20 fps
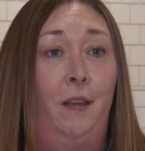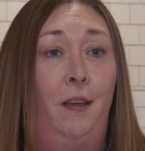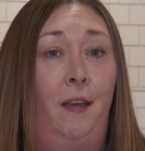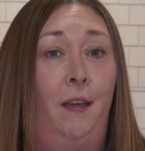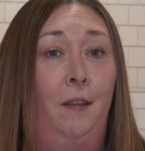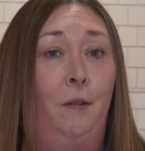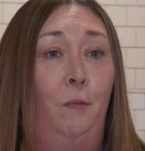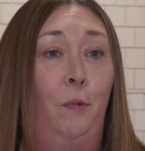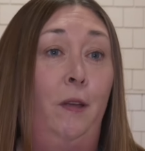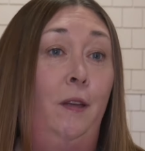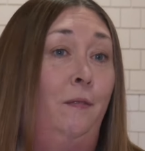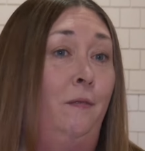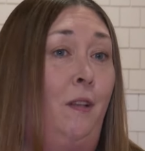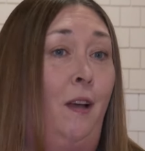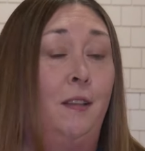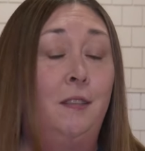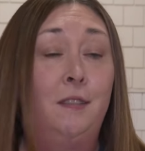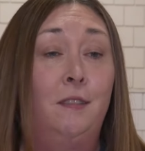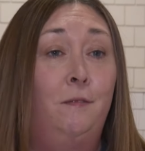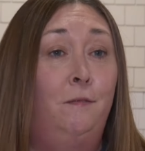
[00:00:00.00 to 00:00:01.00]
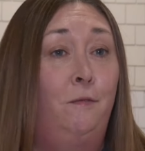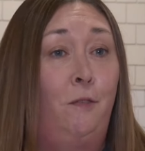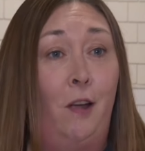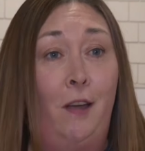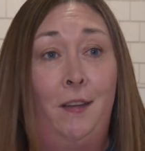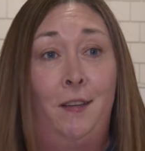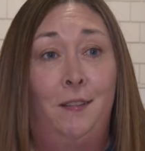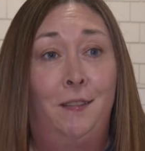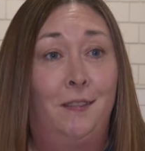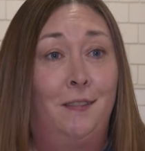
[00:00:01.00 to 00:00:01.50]
And we have lots of
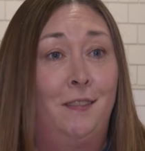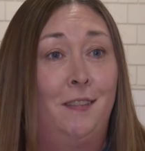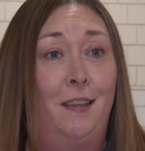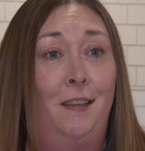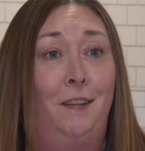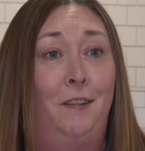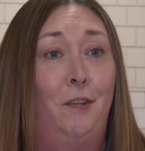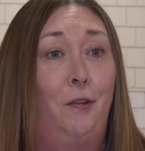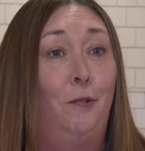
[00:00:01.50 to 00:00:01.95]
friends and